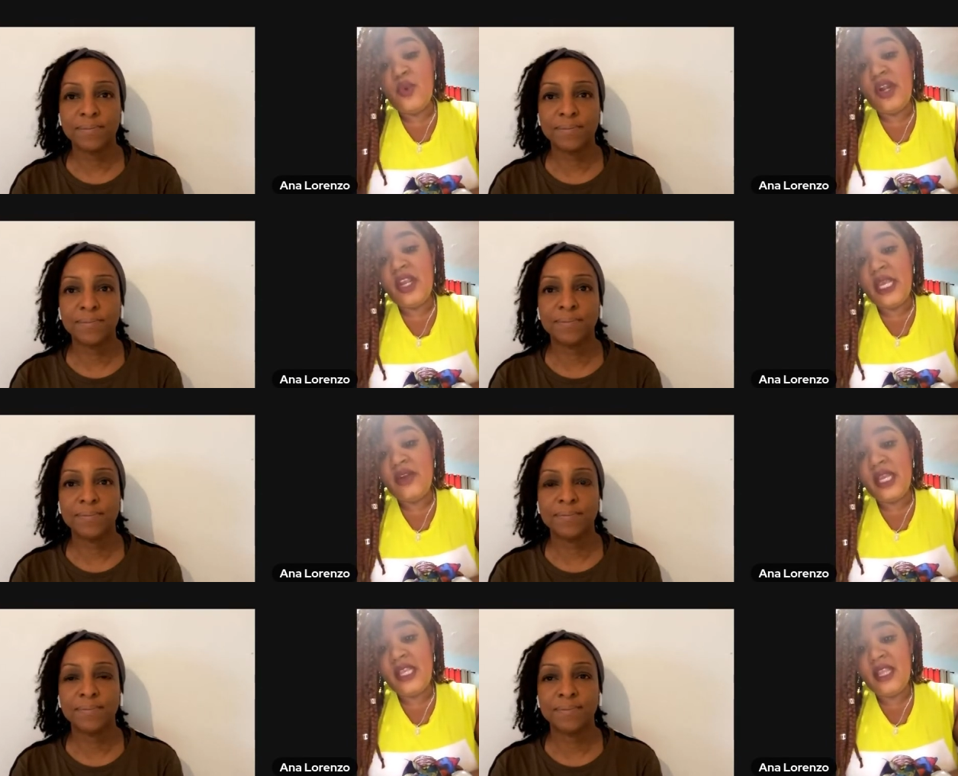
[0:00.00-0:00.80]
Speaker 1: work
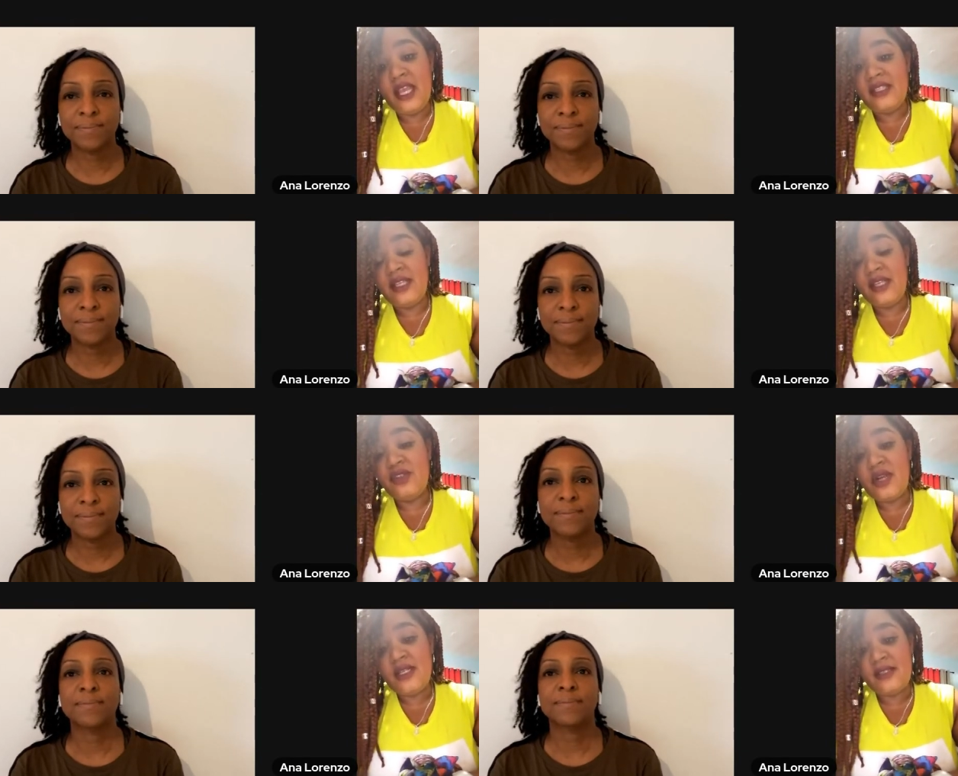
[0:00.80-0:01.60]
here in the
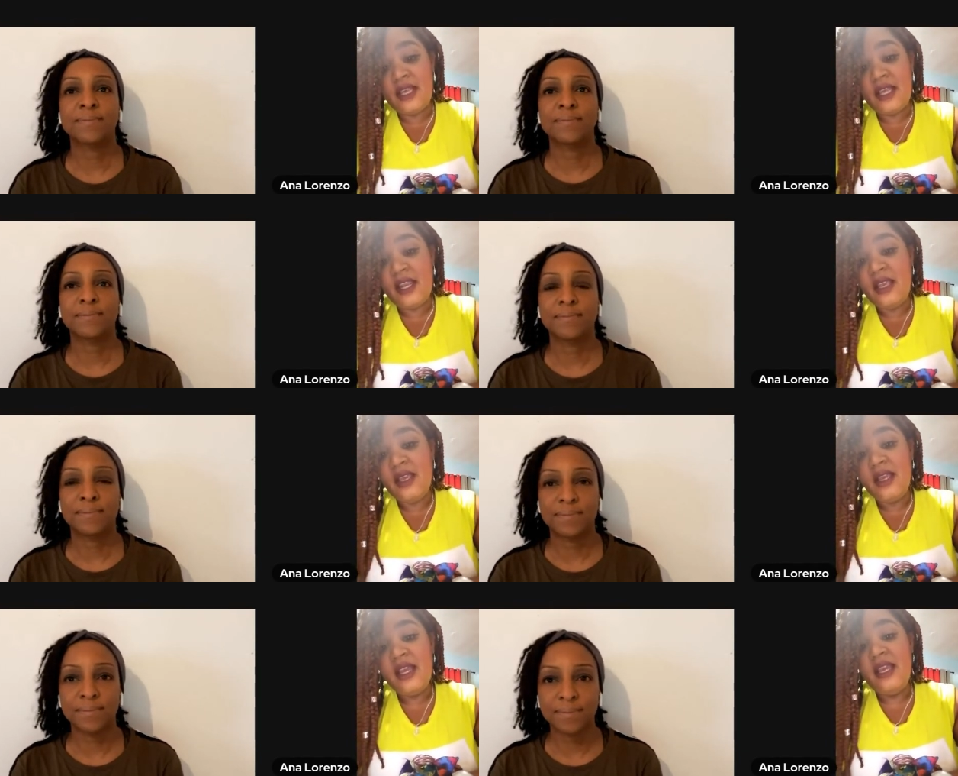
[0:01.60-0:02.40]
central city.
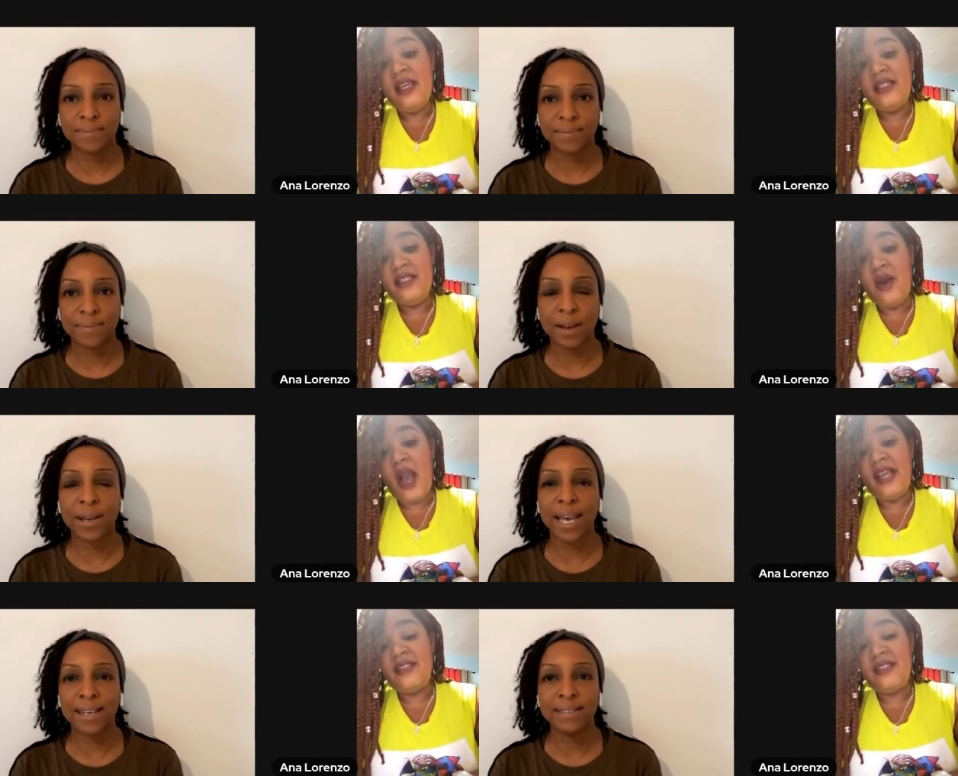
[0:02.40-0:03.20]
So
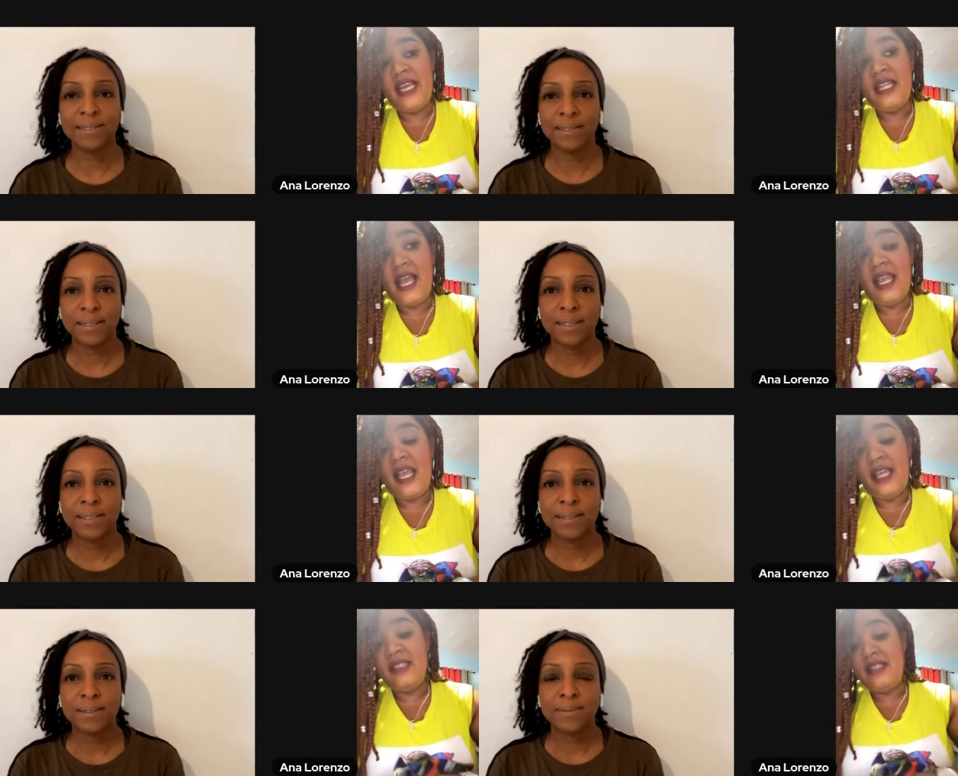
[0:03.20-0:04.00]
okay. I say like
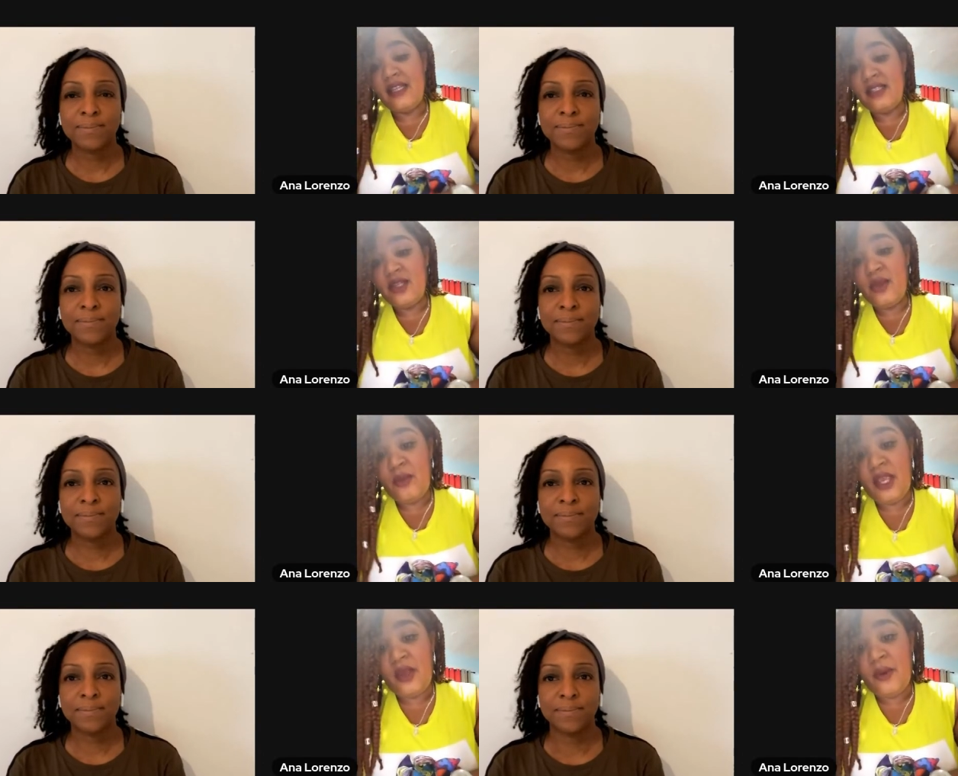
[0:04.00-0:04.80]
in Santo
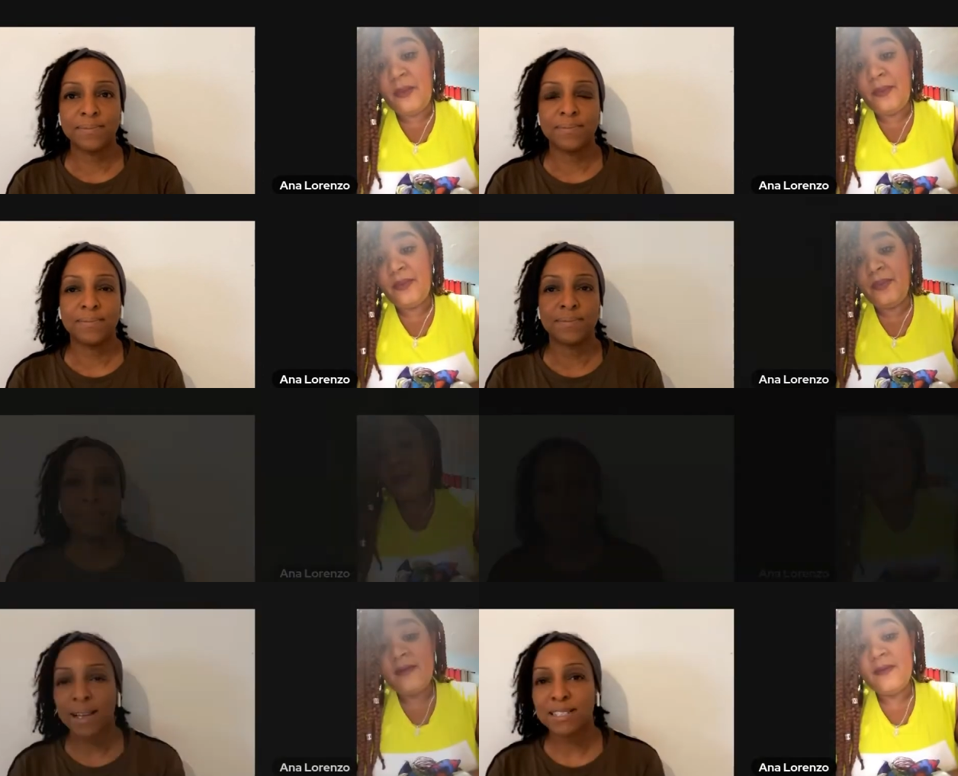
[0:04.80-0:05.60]
Domingo.
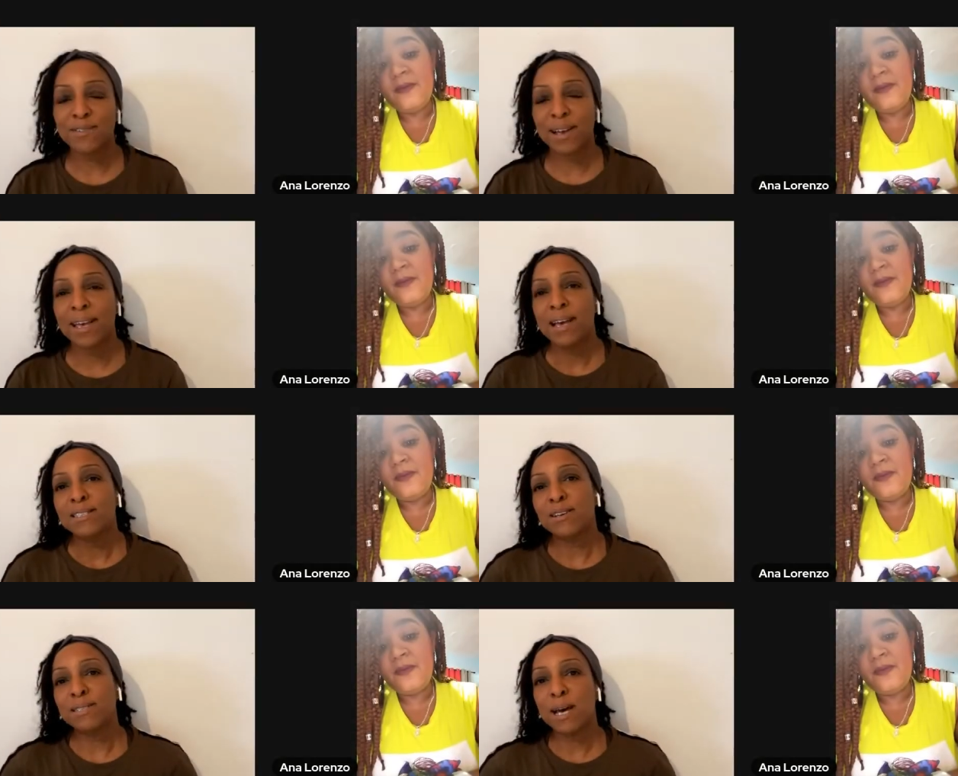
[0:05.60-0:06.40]
Speaker 2: That's great.
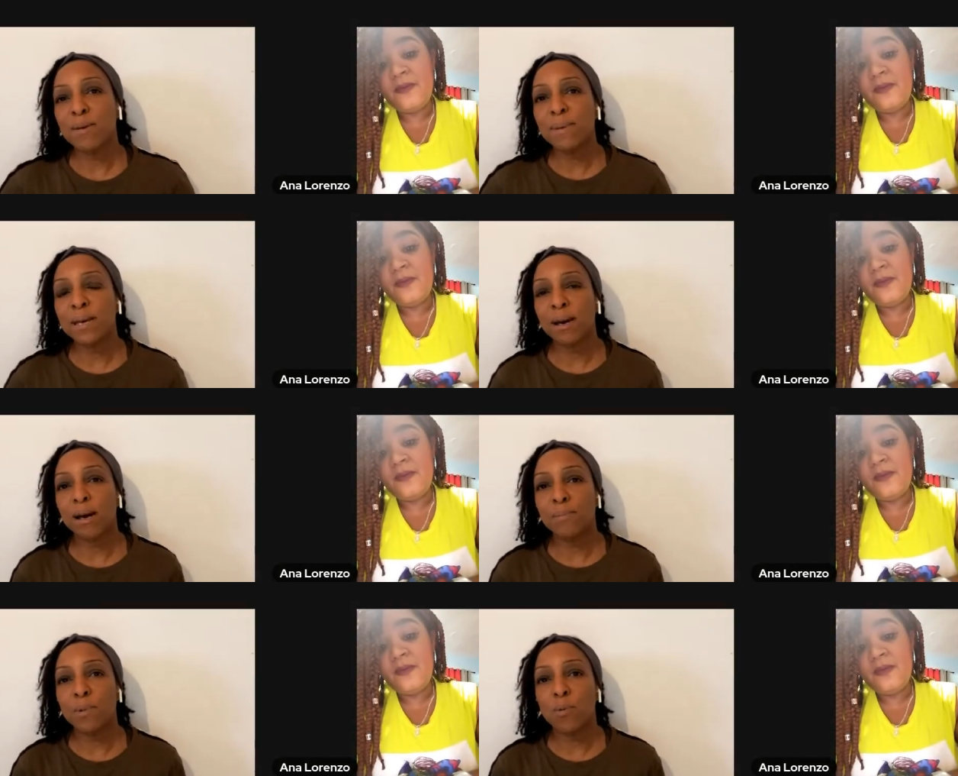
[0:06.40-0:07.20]
So tell me,
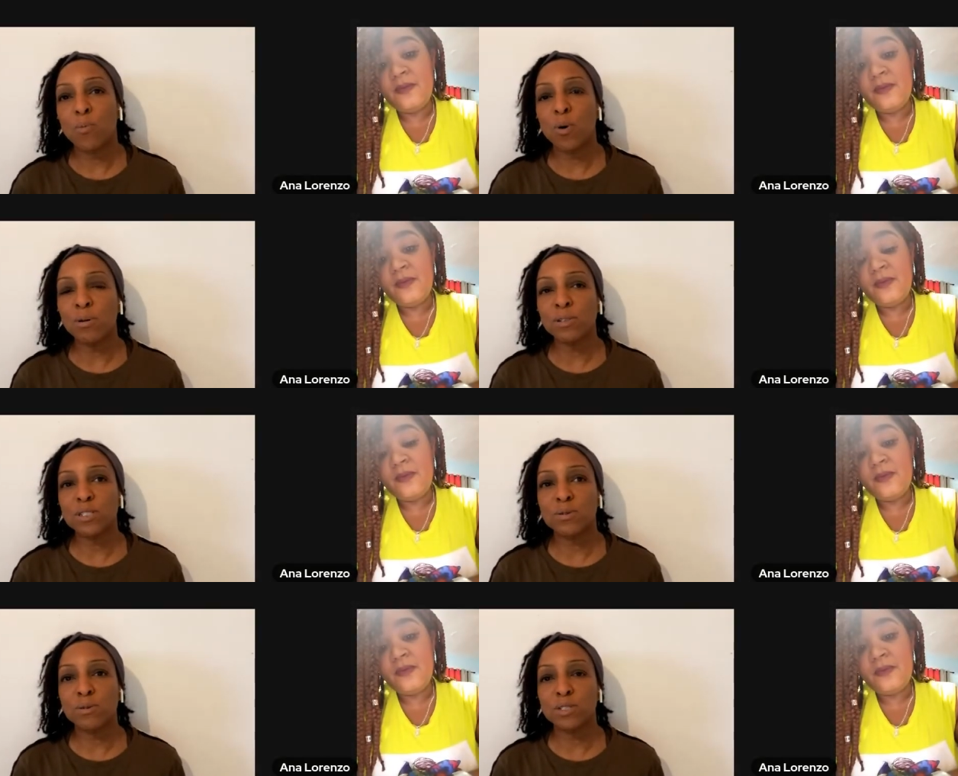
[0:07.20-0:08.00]
um,
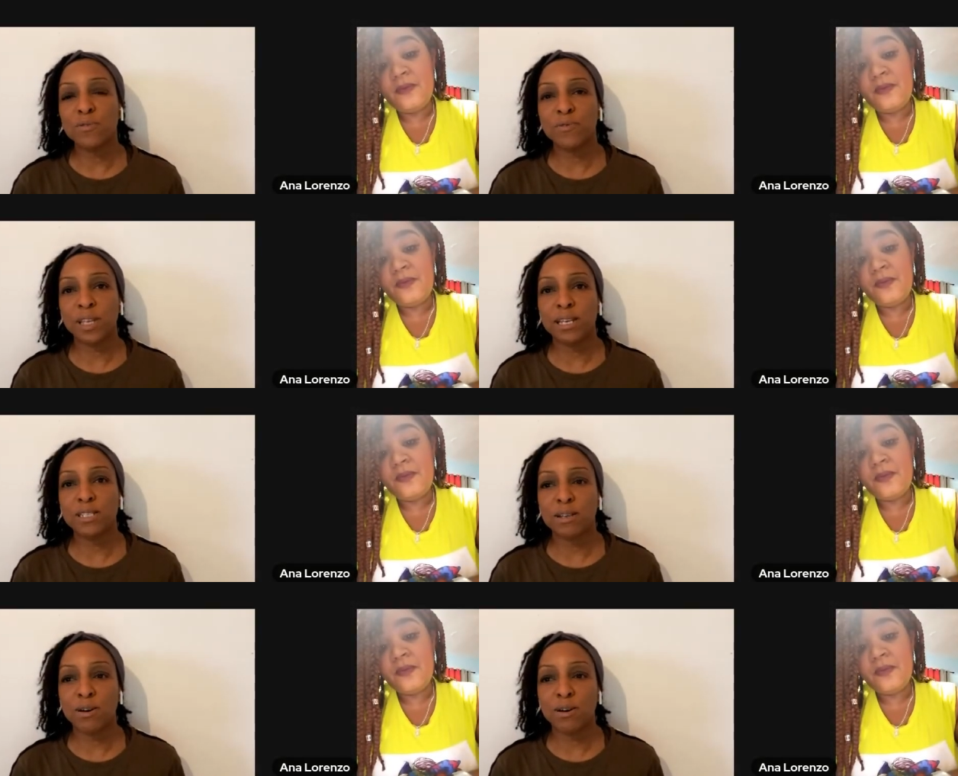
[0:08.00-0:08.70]
what sorts of things